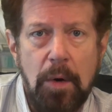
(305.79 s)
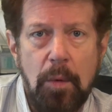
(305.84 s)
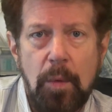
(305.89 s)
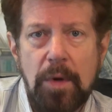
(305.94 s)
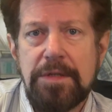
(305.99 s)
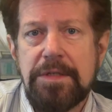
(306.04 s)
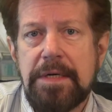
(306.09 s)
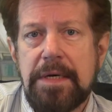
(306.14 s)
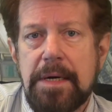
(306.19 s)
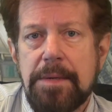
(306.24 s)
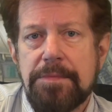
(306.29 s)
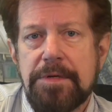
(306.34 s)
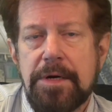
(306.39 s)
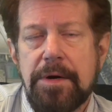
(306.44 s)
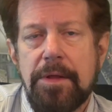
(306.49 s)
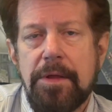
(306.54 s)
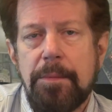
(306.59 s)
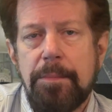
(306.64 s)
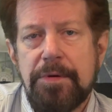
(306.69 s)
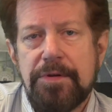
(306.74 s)
once it comes
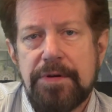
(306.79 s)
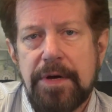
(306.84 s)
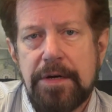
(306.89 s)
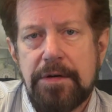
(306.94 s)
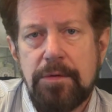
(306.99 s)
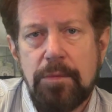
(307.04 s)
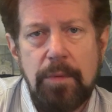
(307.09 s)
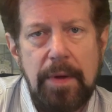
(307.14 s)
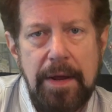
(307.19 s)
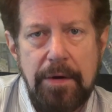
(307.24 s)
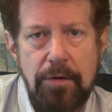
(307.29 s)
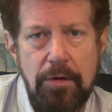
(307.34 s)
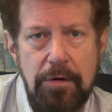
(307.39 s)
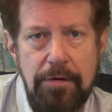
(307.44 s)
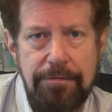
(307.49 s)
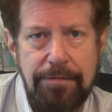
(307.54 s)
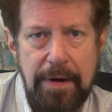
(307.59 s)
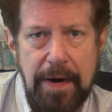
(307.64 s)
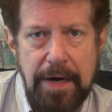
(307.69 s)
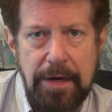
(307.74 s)
into their possession without
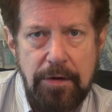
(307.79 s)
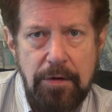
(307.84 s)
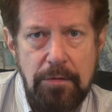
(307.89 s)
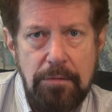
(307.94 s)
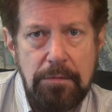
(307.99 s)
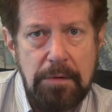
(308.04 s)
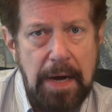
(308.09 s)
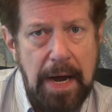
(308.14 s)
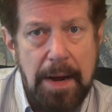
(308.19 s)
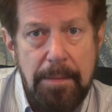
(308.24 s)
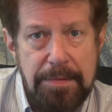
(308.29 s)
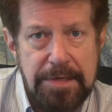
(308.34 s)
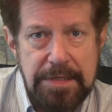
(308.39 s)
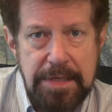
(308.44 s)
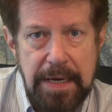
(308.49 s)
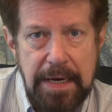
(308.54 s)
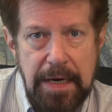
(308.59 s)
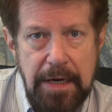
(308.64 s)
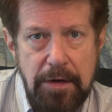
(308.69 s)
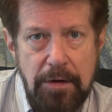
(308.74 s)
notifying you,
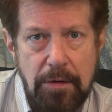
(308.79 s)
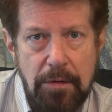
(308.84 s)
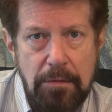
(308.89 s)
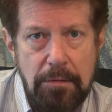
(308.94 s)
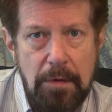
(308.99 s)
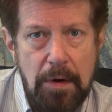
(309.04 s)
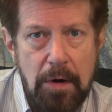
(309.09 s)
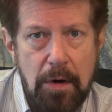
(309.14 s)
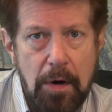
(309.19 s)
compensating you,